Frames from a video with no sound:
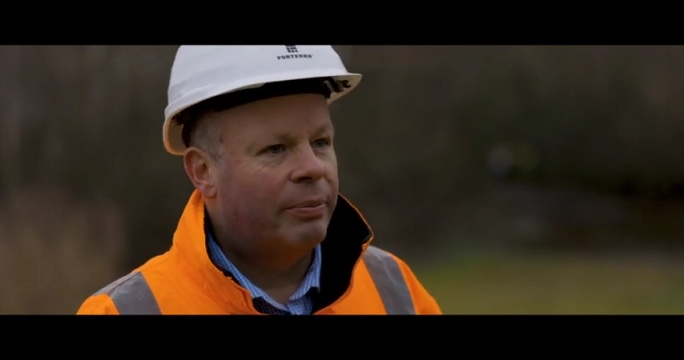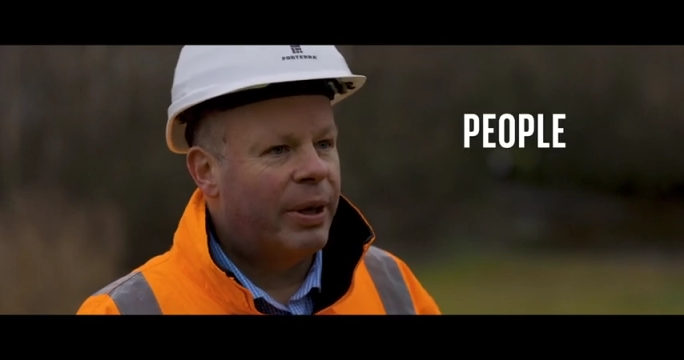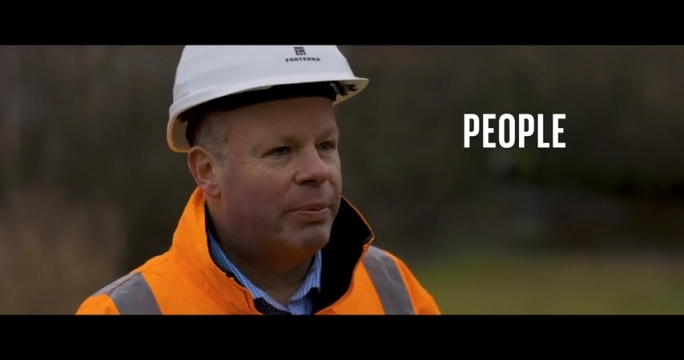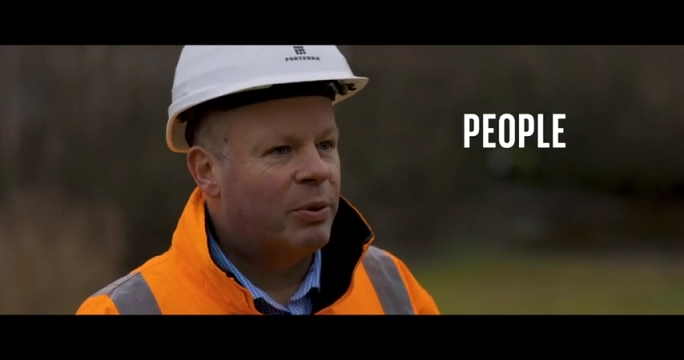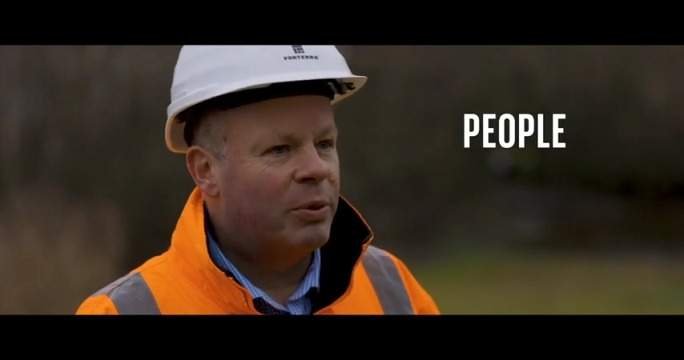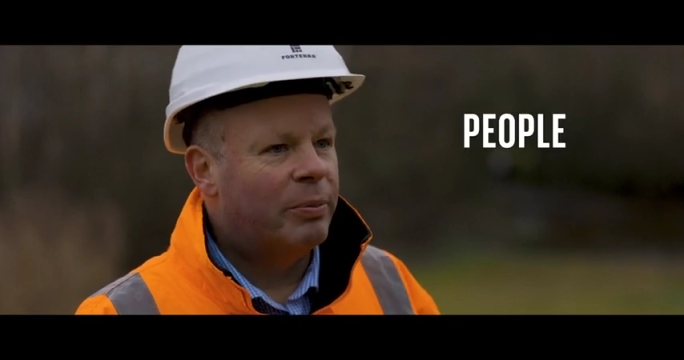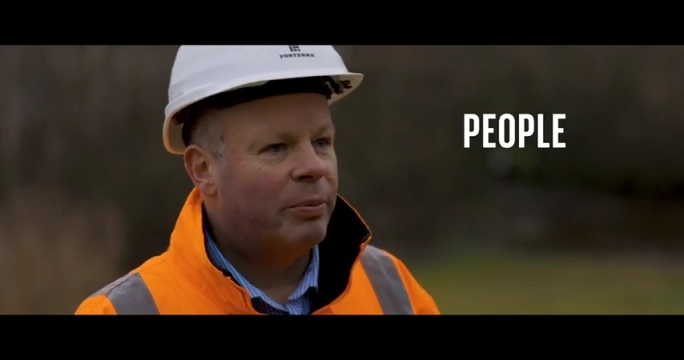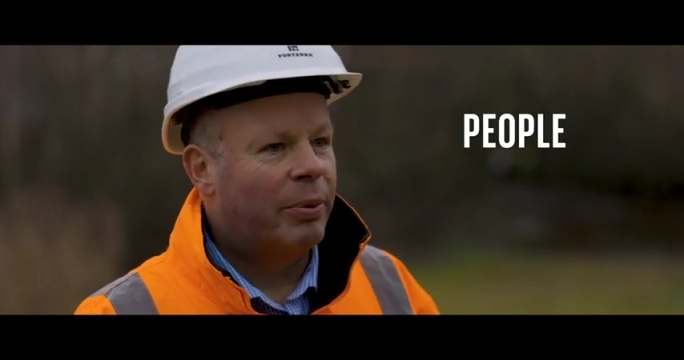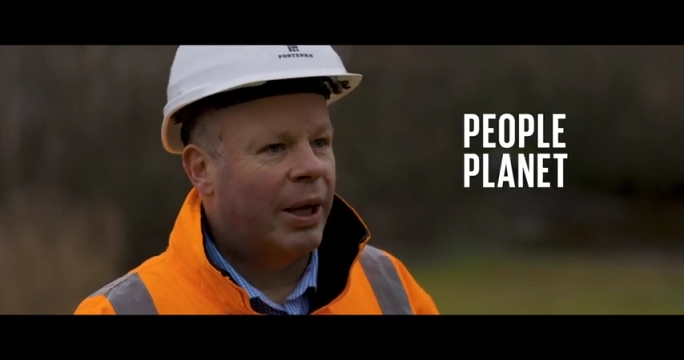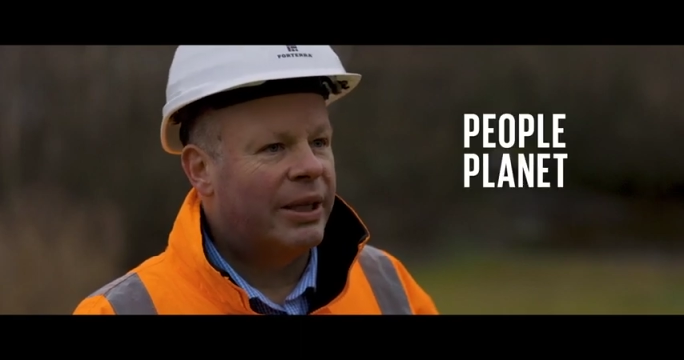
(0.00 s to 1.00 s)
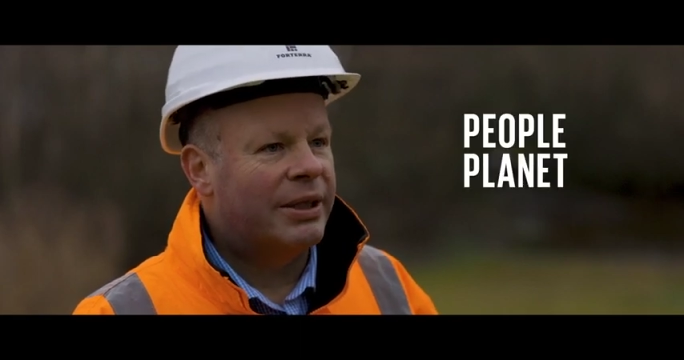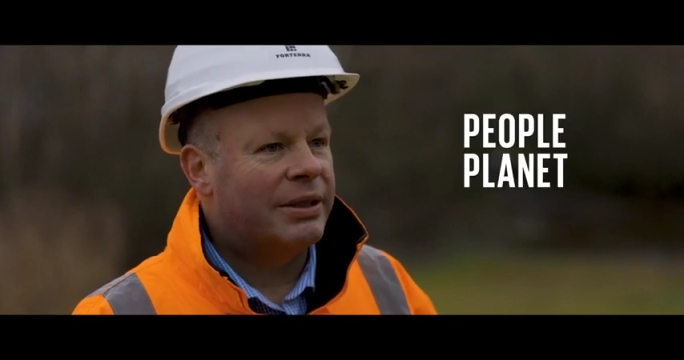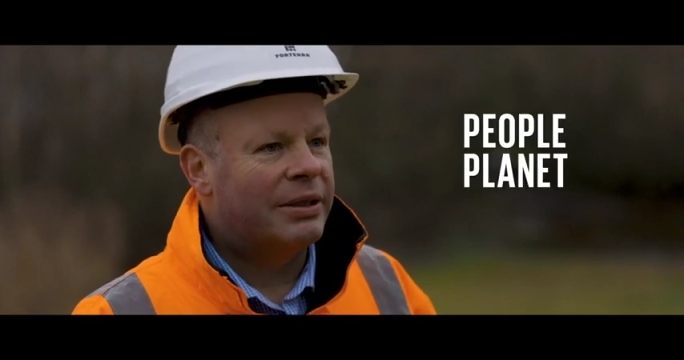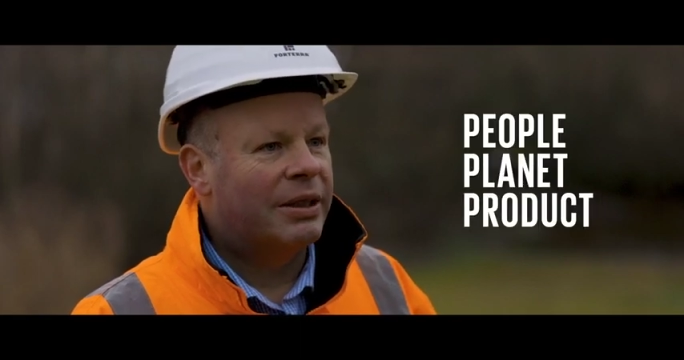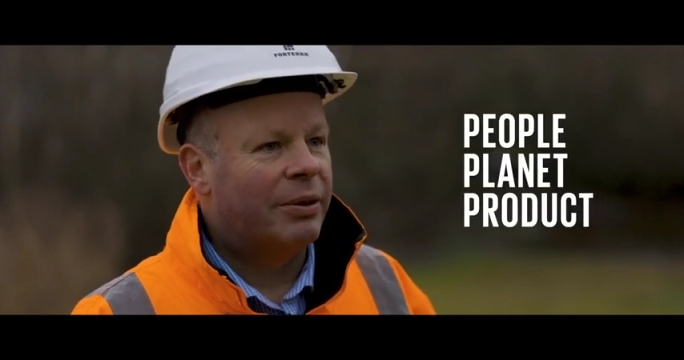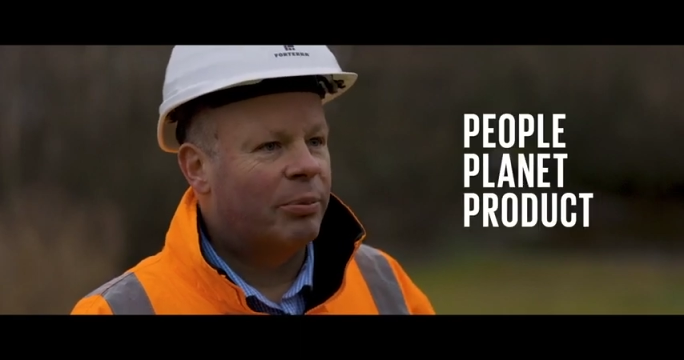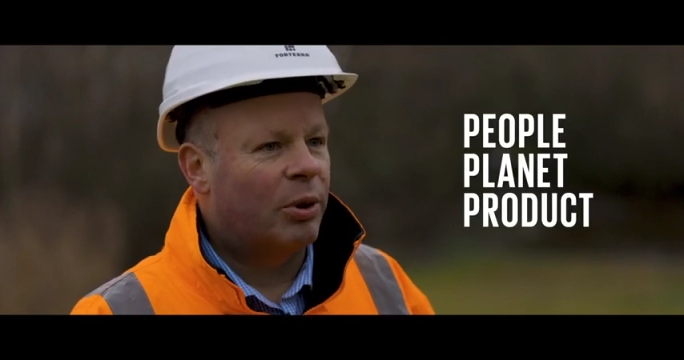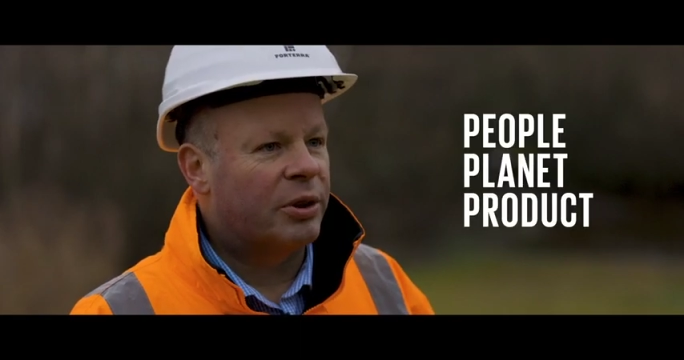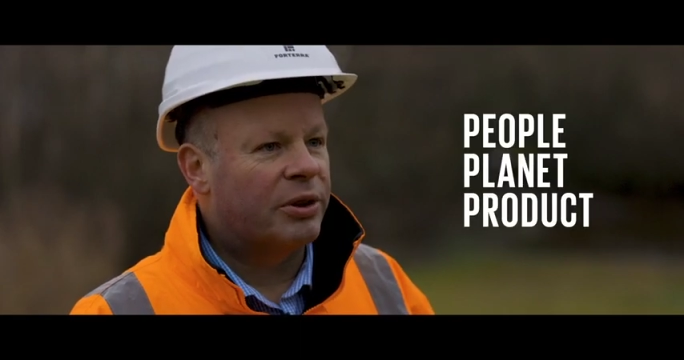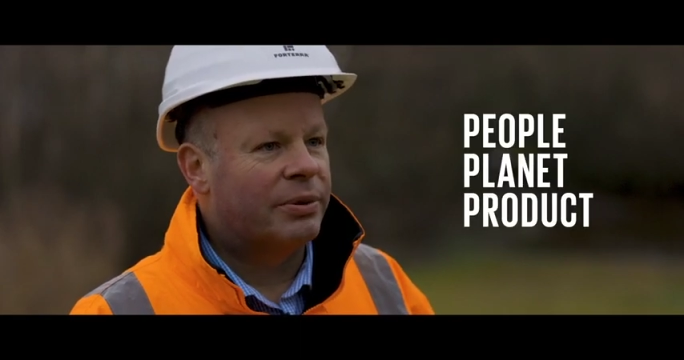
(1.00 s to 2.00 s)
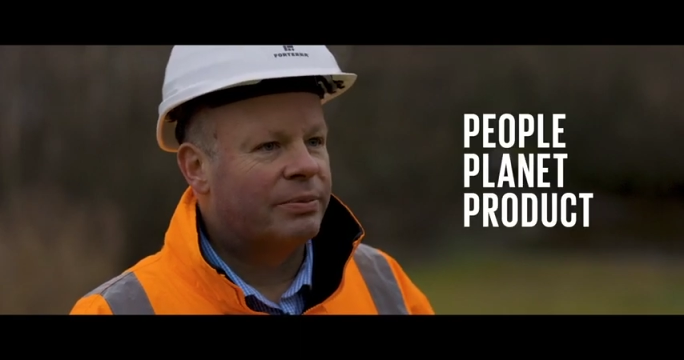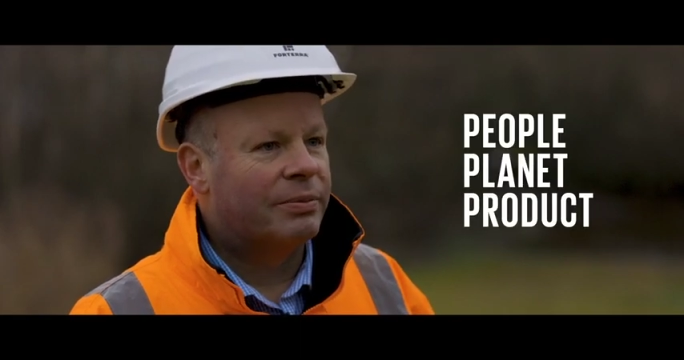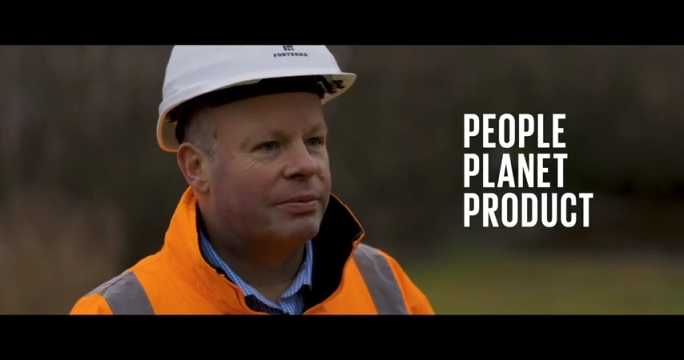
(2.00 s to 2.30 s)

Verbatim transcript: people, planet and product.